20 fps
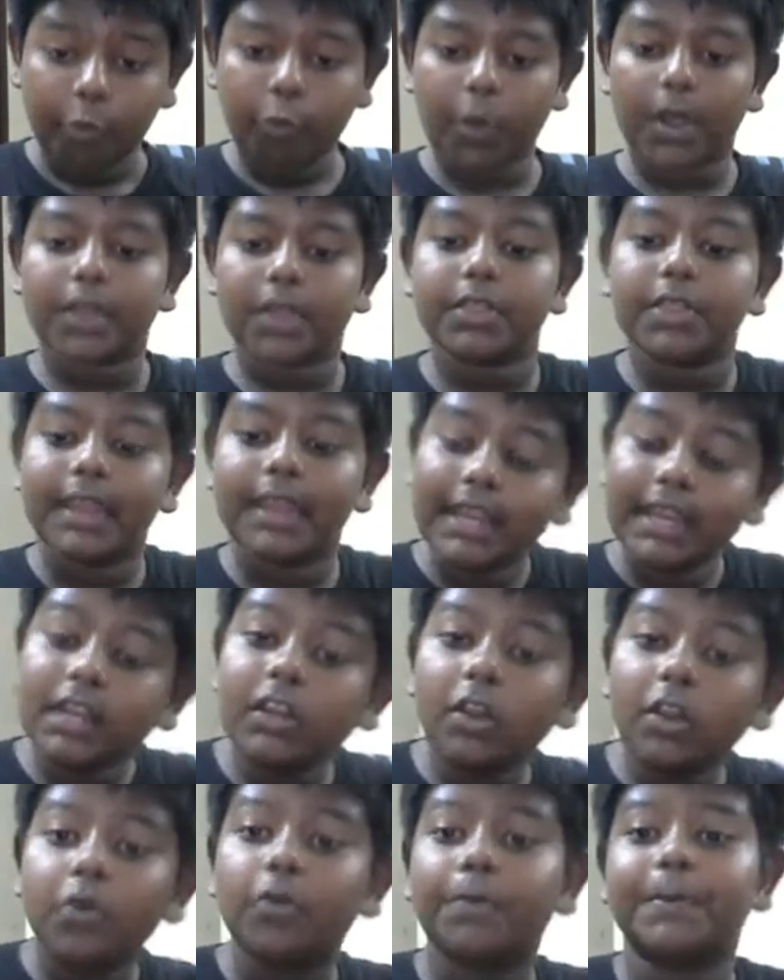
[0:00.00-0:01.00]
rather than
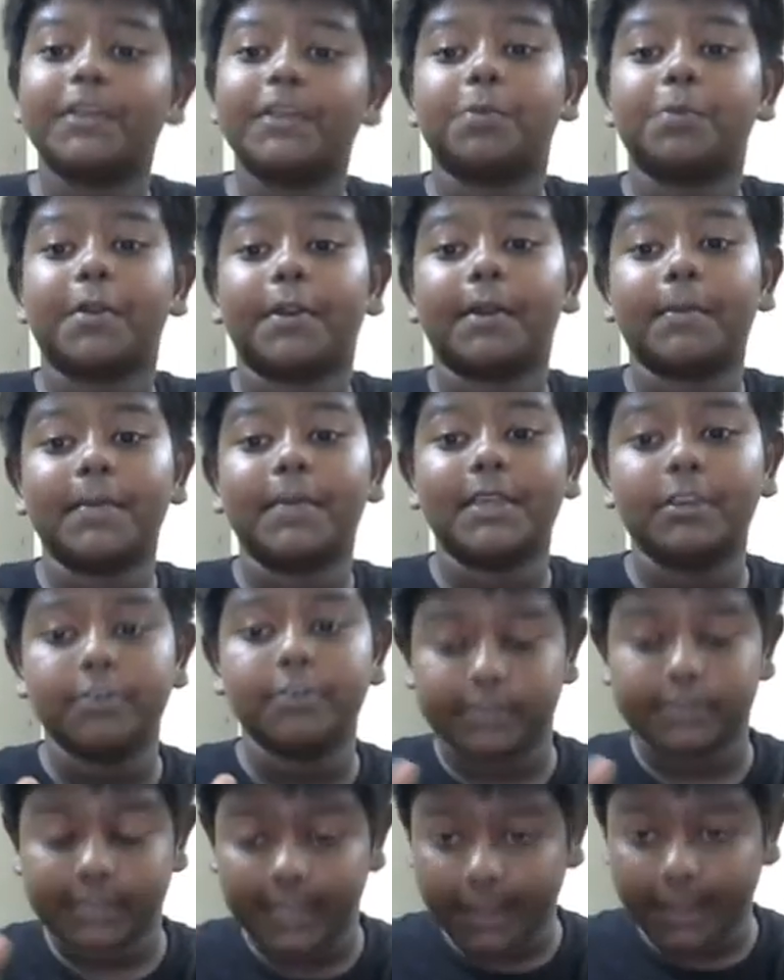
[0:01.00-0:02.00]
Indian rupees, we're going to be
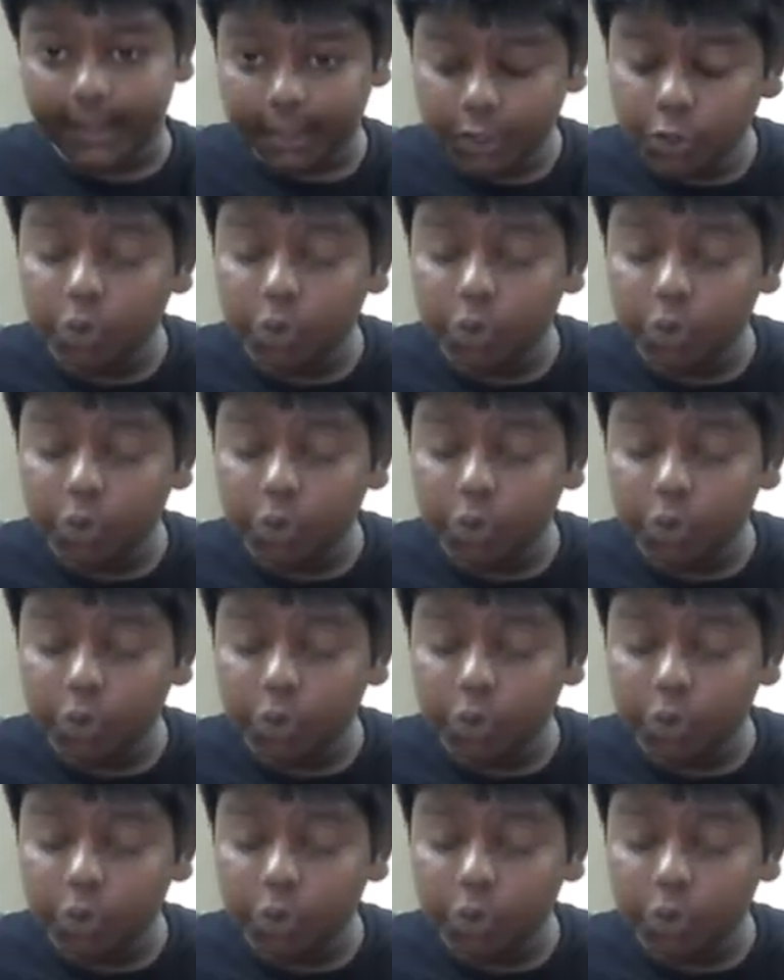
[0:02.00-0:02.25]
using